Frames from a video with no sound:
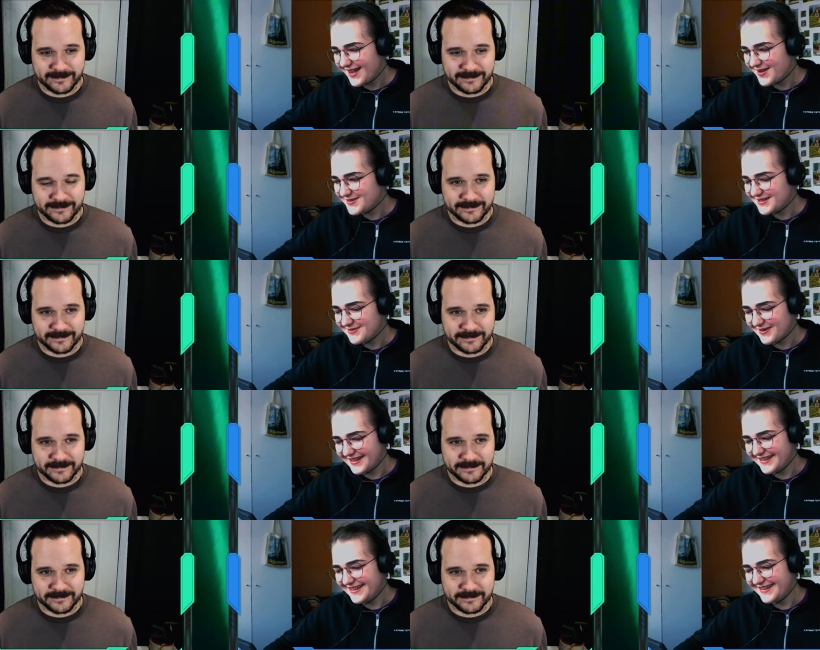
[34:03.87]
Speaker 1: I hope you
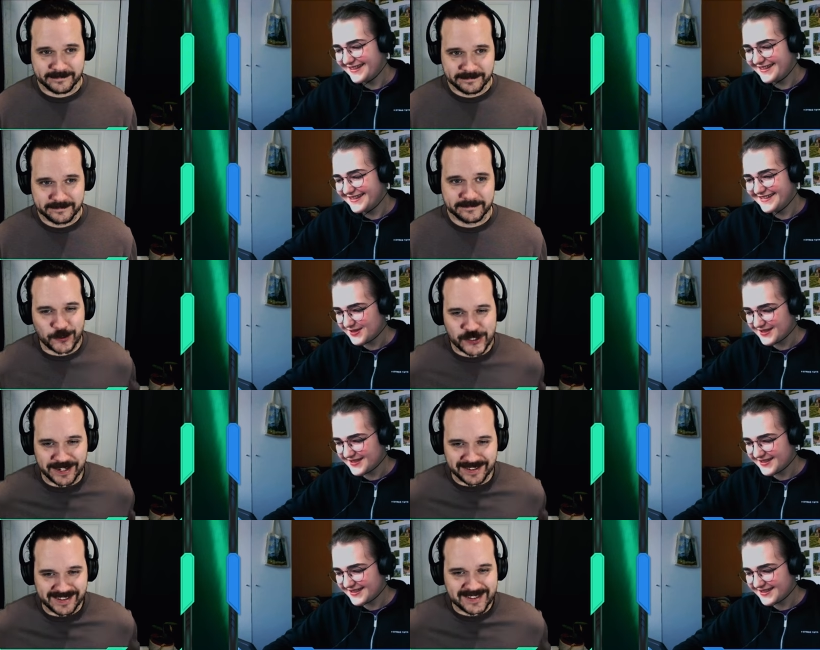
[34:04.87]
win.
Speaker 2: I
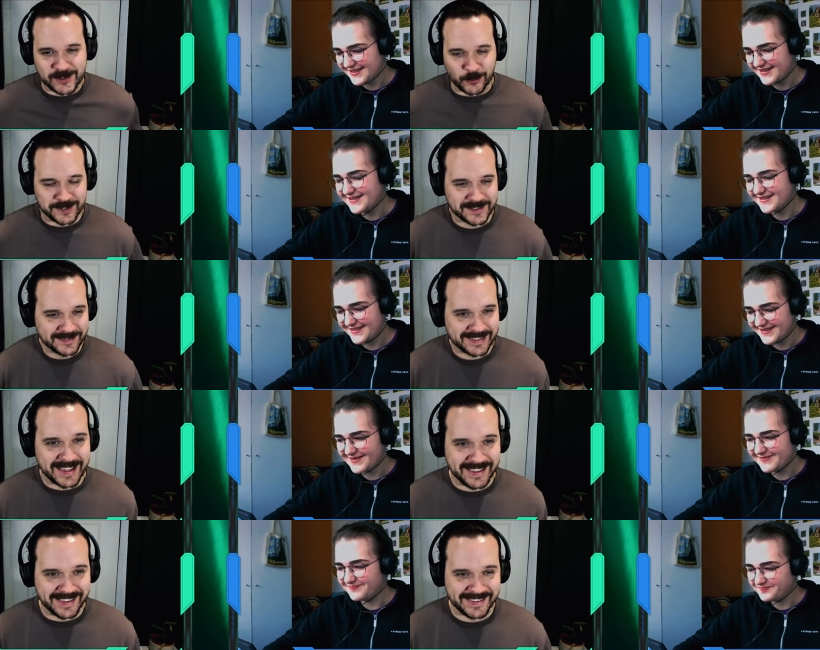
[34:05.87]
appreciate it. It's no worries. Yeah.
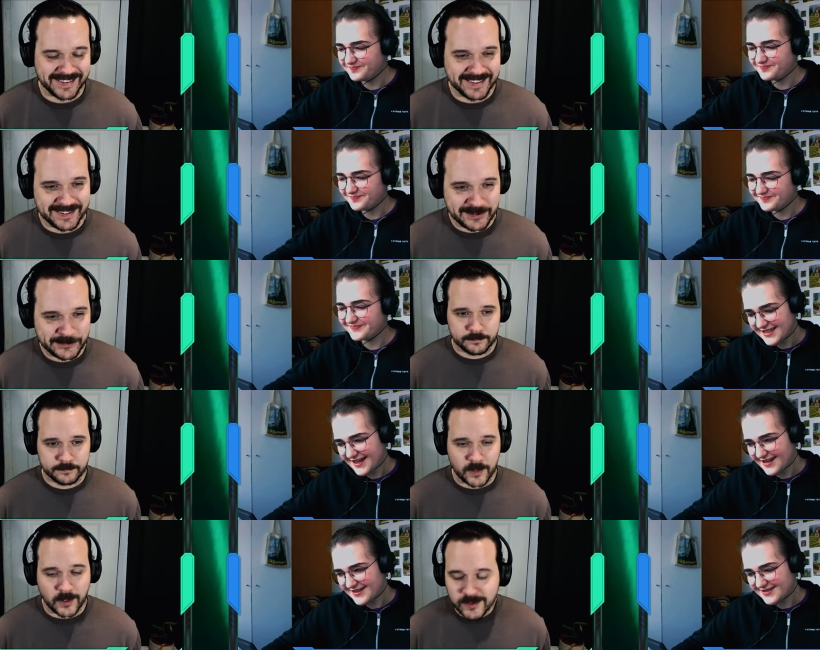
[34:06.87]

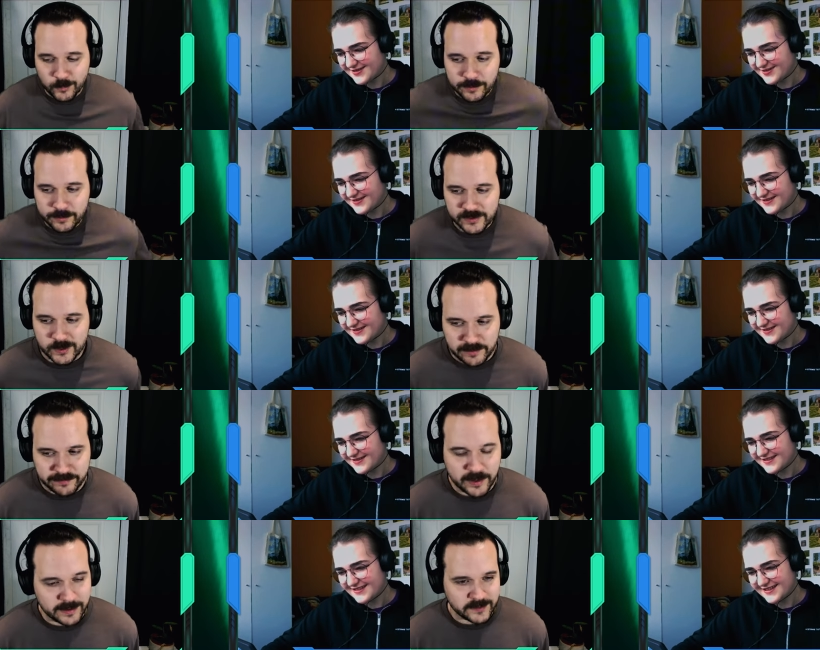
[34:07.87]
yeah. Awesome. Well, this was a lot
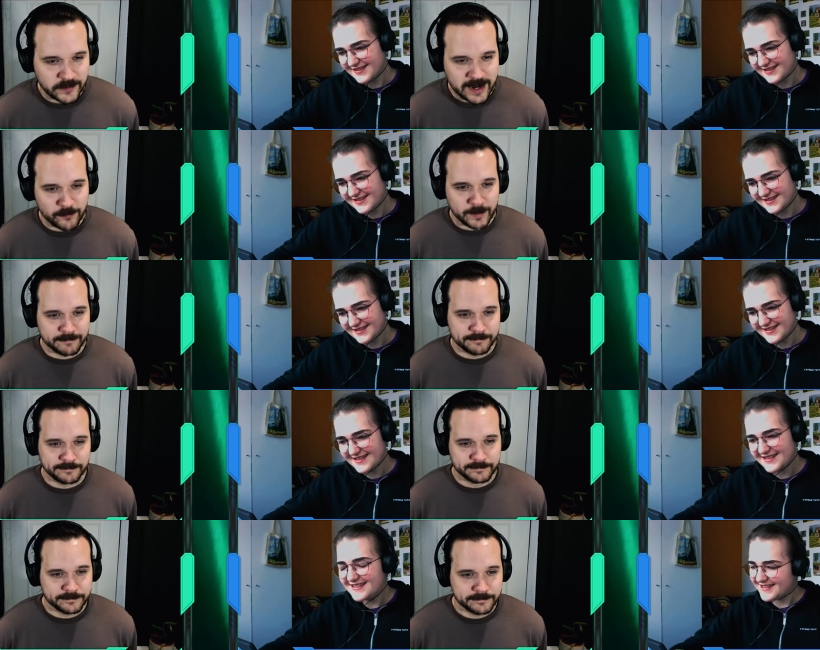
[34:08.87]
of fun. Thanks for having me.
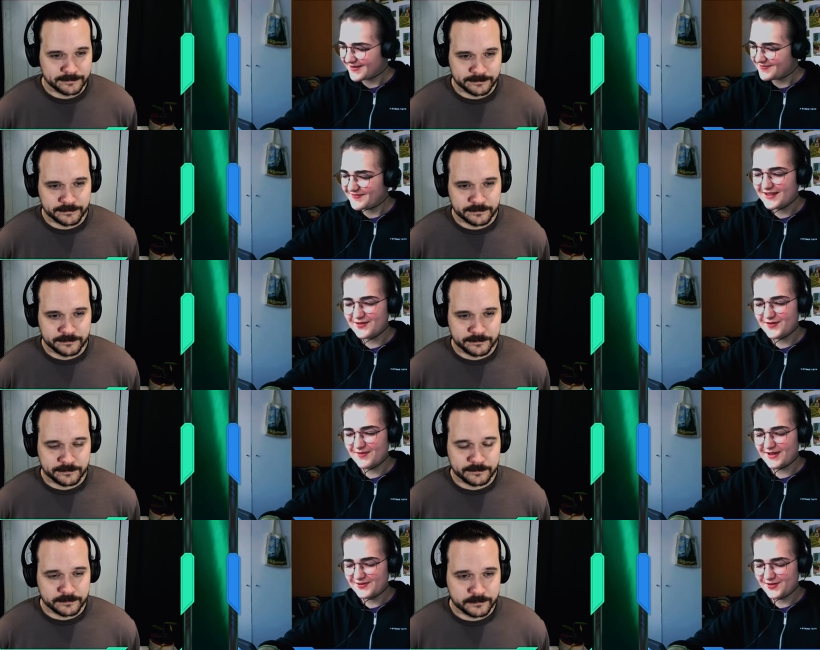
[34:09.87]
Speaker 1: Yeah. Thank you very
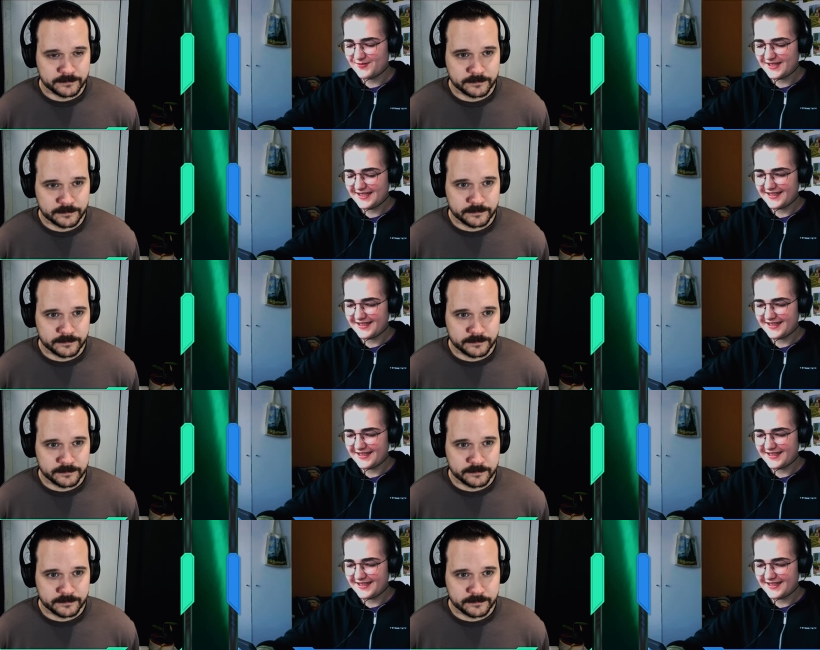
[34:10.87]
much for being